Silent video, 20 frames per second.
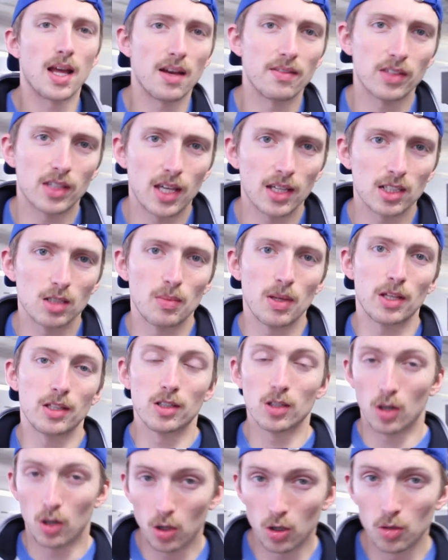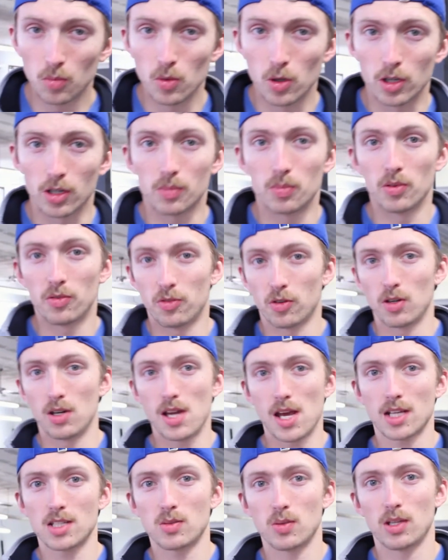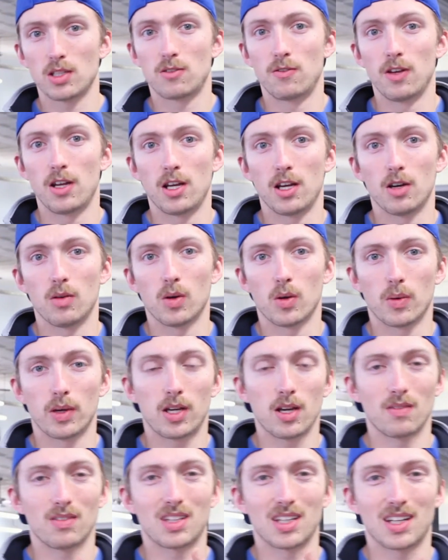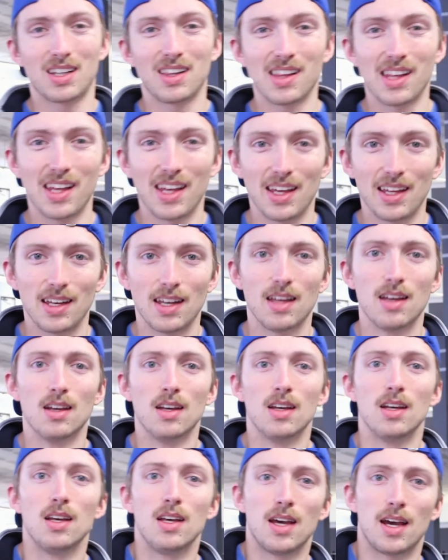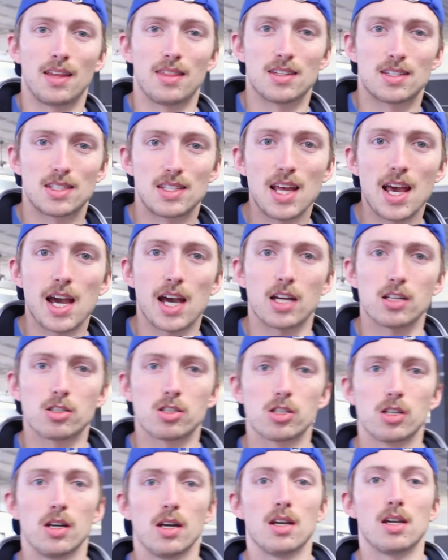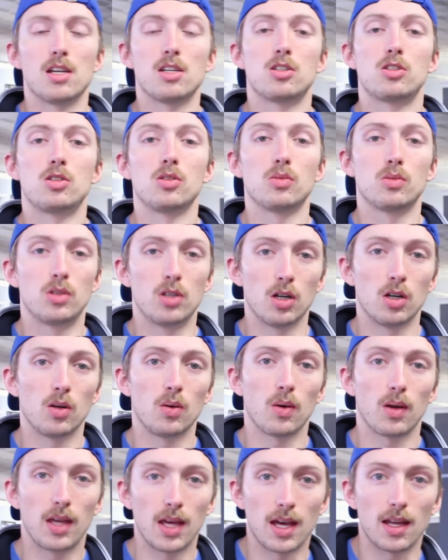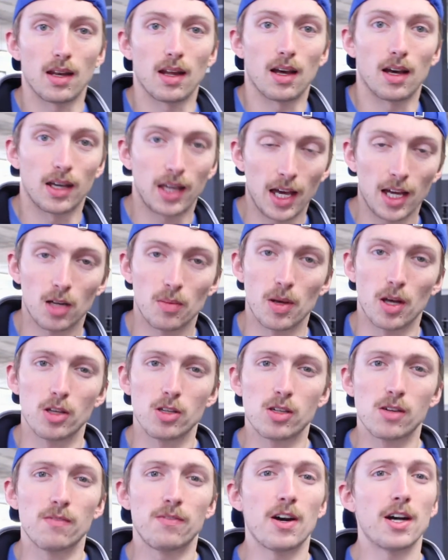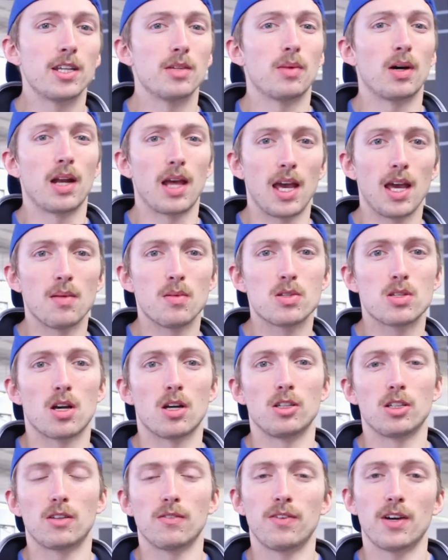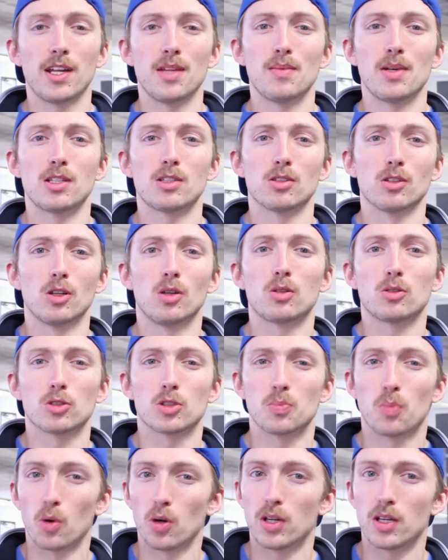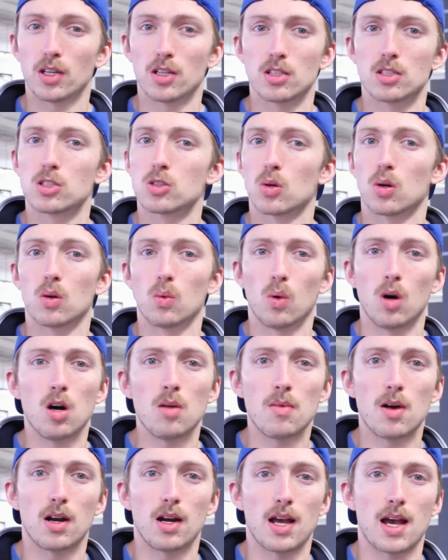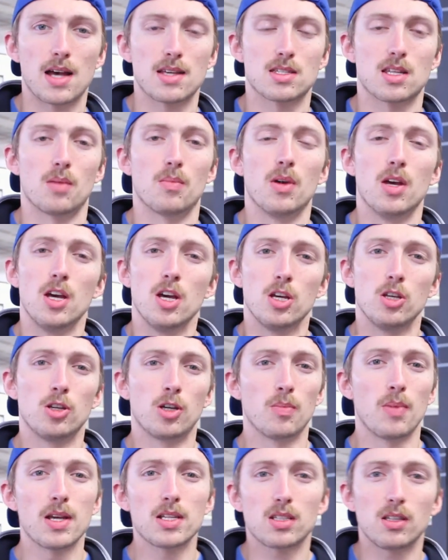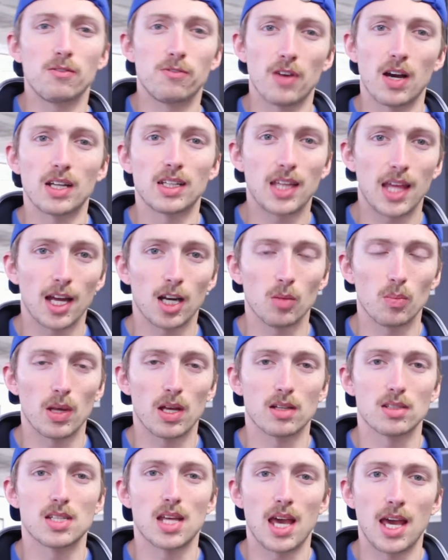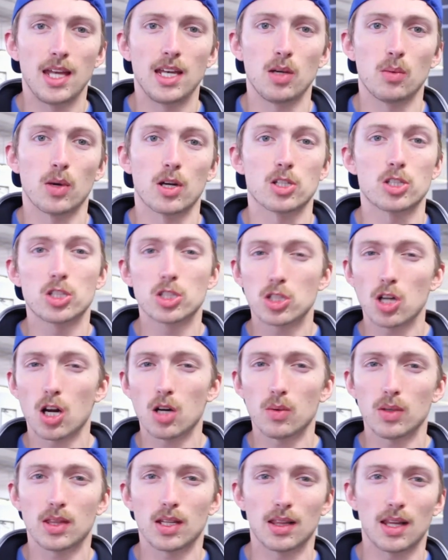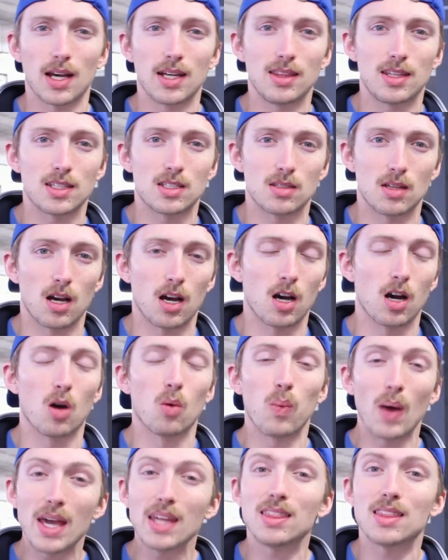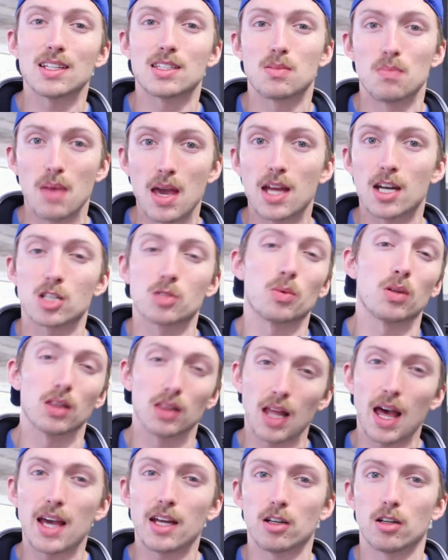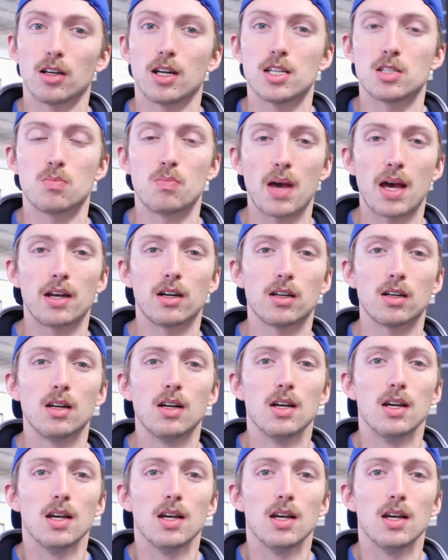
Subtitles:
have a kettlebell, your homework before next week's video where we cover the clean and the snatch is to go get a kettlebell. You can find them on Amazon. You can find them at your local sporting goods store. Walmart has them. You can basically find kettlebells anywhere. Start with a weight that's manageable. Lighter is better